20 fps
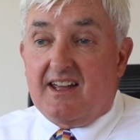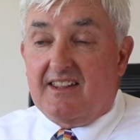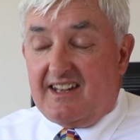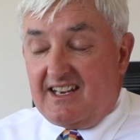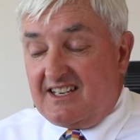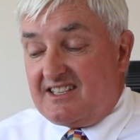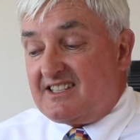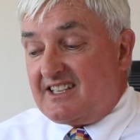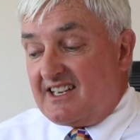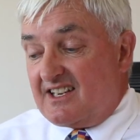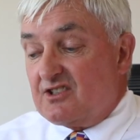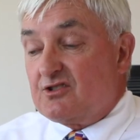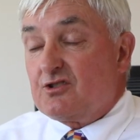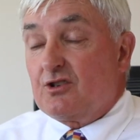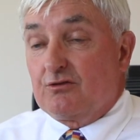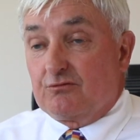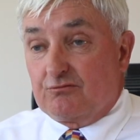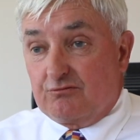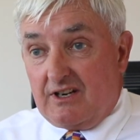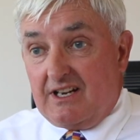These things
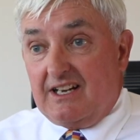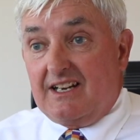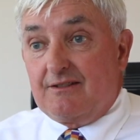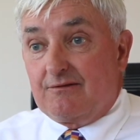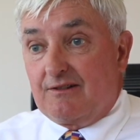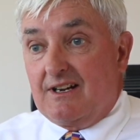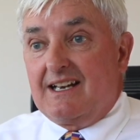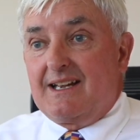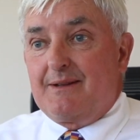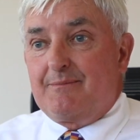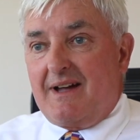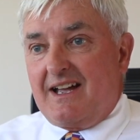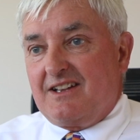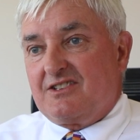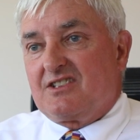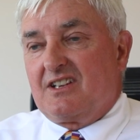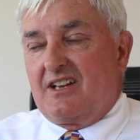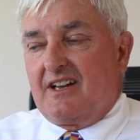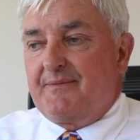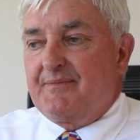really, really
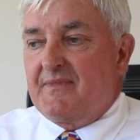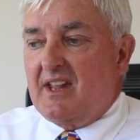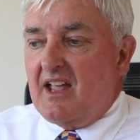matter.